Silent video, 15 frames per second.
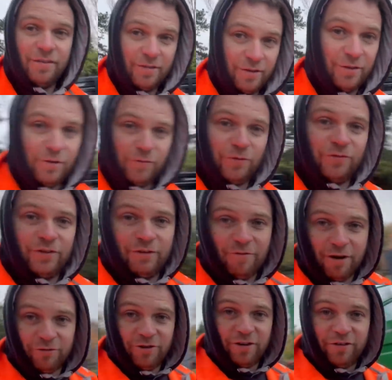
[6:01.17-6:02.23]
you've just seen
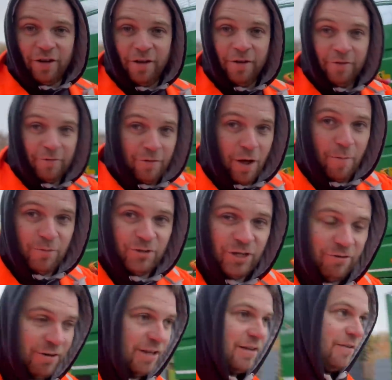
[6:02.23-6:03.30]
around Cheshire farm
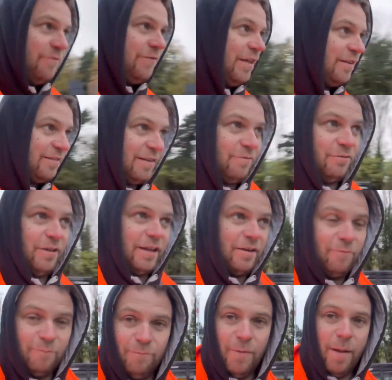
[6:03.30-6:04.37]
machinery. That sounds like a,
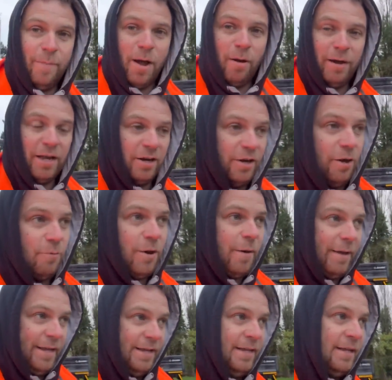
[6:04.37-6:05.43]
a poet and I don't know
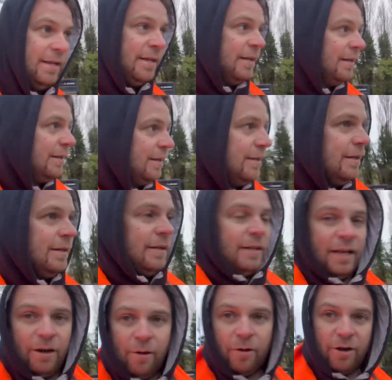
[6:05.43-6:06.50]
it.
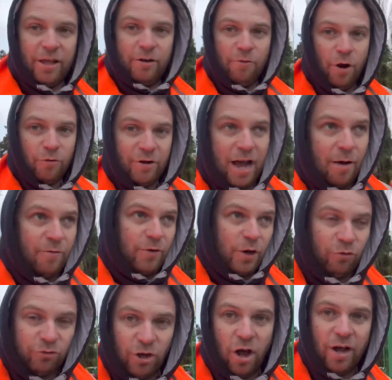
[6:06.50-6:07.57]
Anyway, we're gonna hit the road now before it
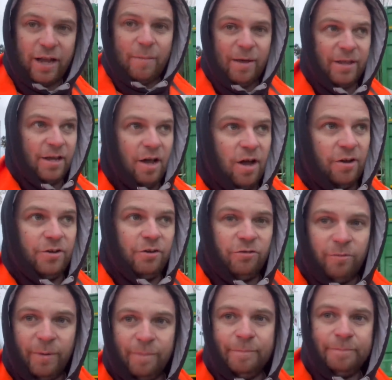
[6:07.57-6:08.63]
goes dark, get back to the yard and do
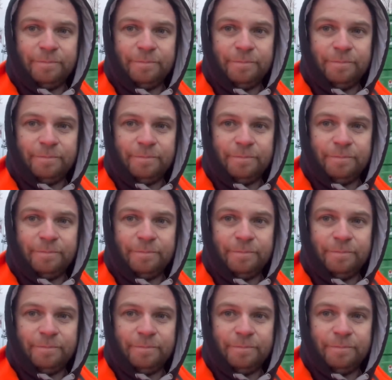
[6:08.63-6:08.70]
something.